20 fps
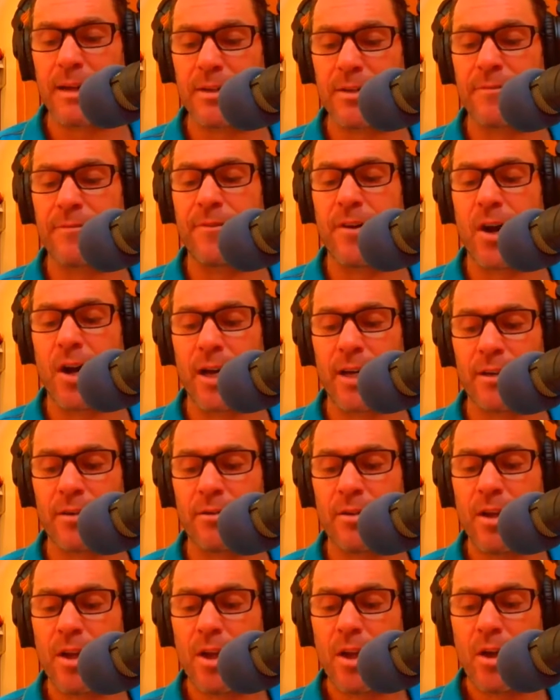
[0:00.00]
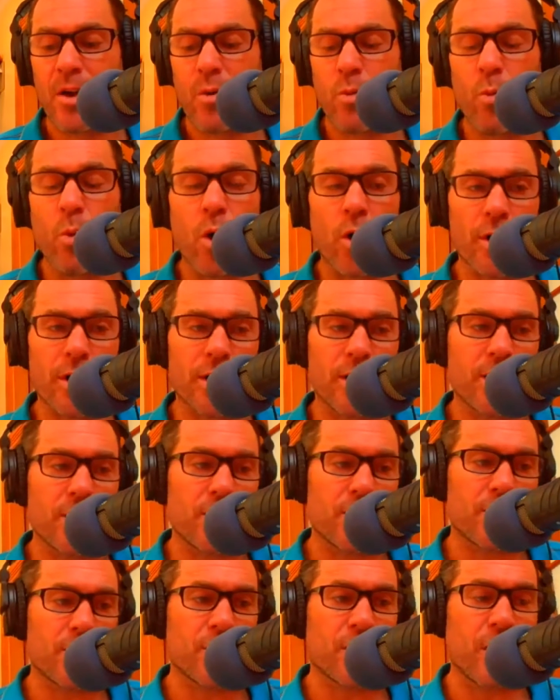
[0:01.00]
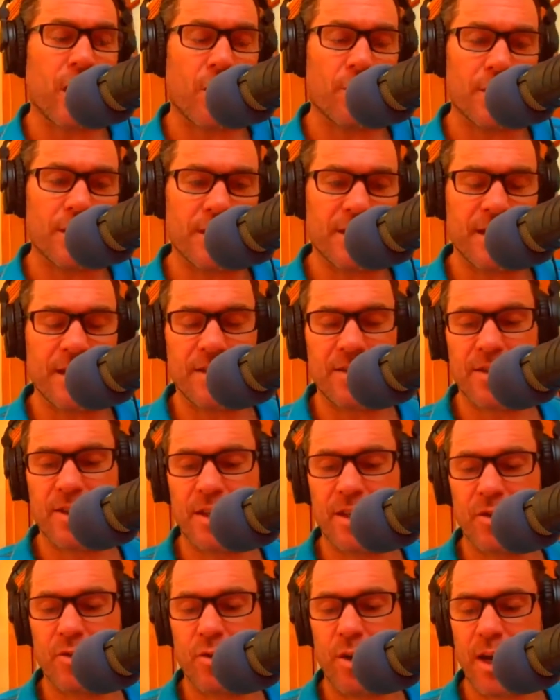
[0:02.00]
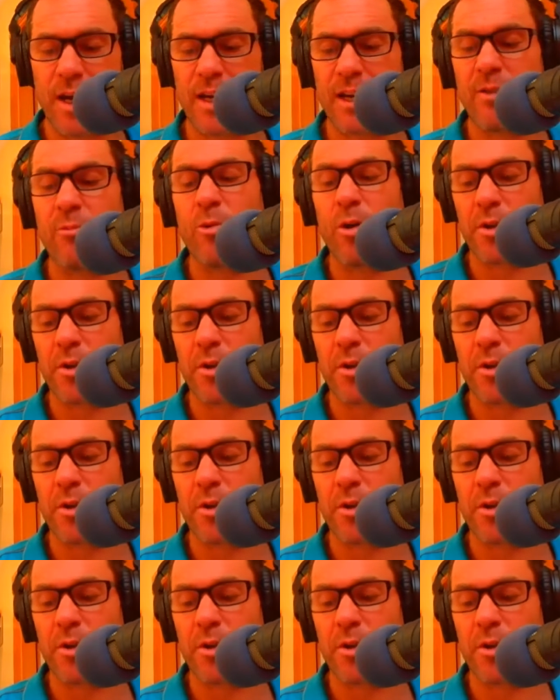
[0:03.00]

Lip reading: define what is low intensity training,